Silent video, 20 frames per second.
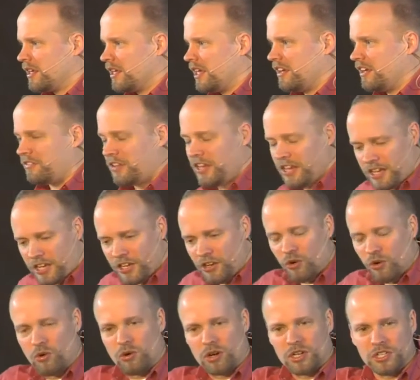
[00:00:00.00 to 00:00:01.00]
if he can
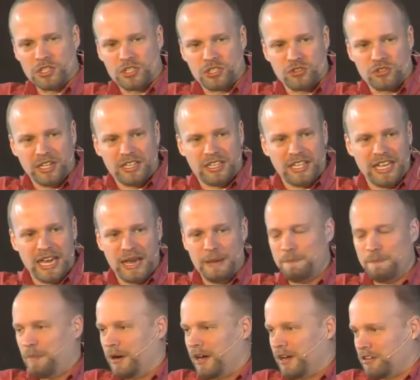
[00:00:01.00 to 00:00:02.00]
orchestrate the
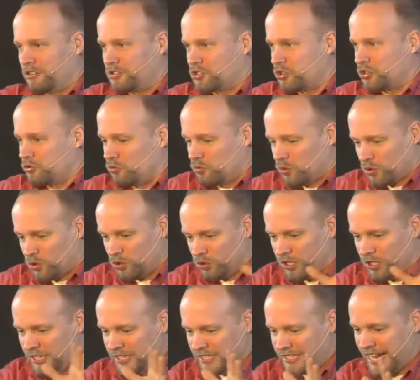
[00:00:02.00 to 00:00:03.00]
empires of the
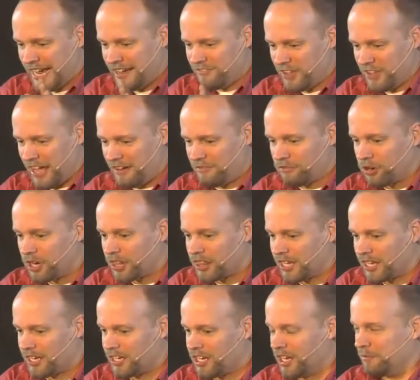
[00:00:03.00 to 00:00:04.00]
world to have
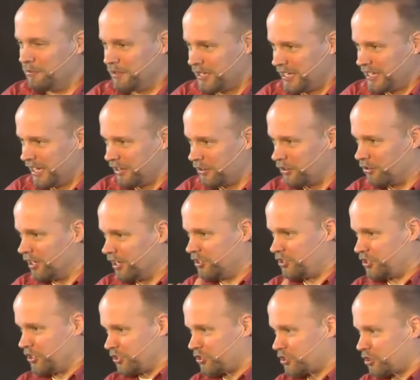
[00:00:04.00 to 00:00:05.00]
everything come together at
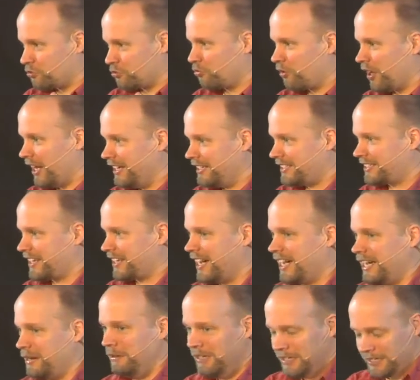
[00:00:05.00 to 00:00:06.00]
just the right
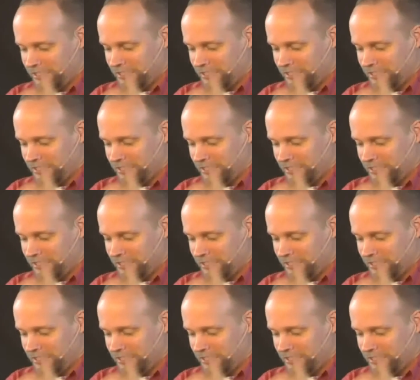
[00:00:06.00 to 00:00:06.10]
time